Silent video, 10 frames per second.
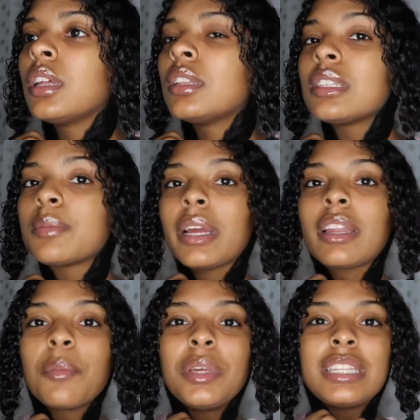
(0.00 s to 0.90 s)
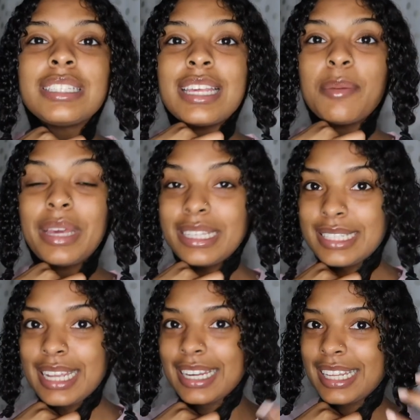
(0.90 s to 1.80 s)
This might not be the
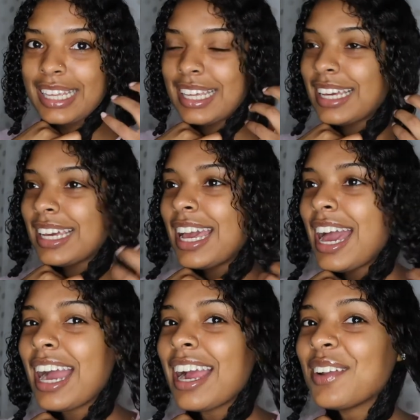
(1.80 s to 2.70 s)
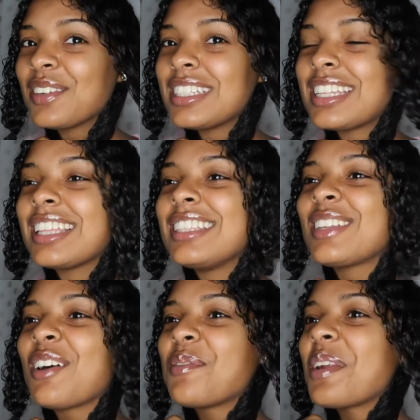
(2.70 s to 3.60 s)
best technique. I kind of want to take these
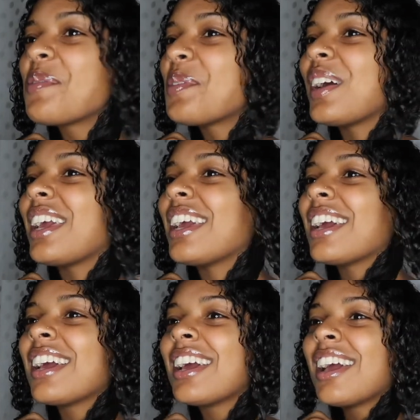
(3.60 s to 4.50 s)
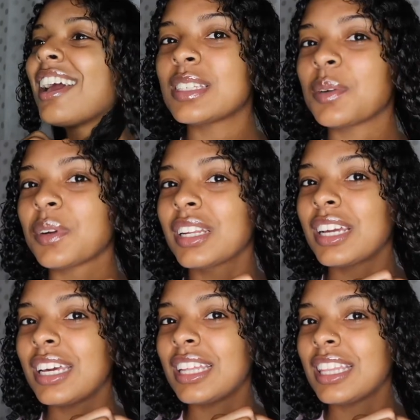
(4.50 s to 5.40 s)
off, but I'm gonna wait. So we're gonna
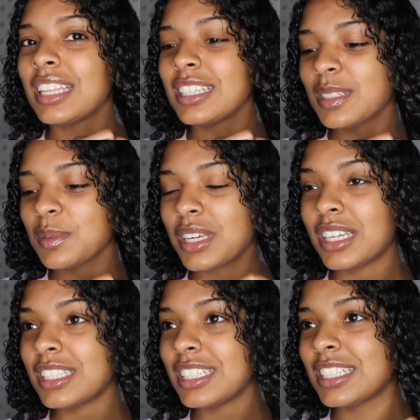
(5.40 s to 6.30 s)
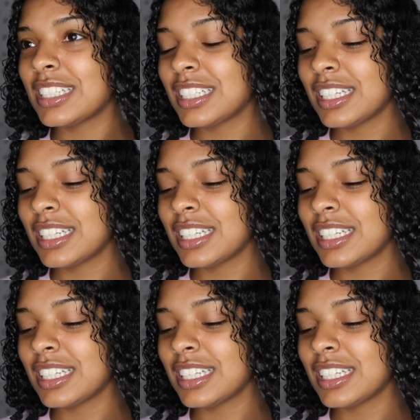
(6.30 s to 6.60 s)
cut this much.